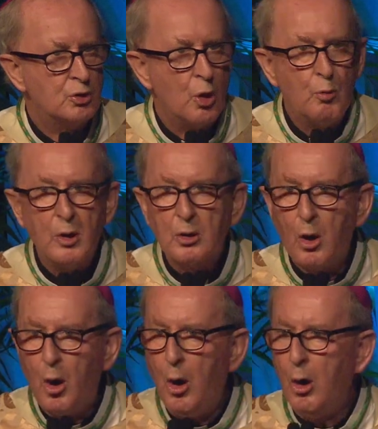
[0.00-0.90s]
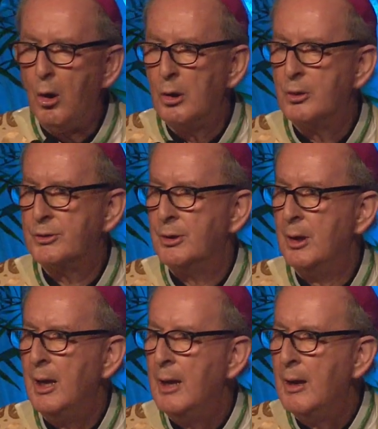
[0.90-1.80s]
So we're called
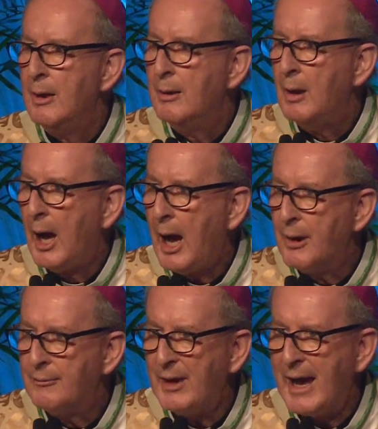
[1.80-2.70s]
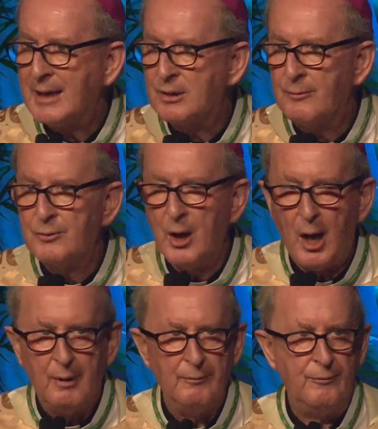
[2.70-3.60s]
out of act of
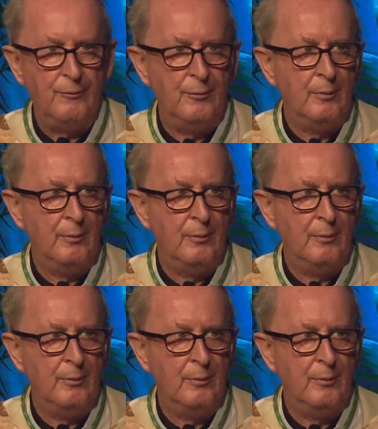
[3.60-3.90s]
love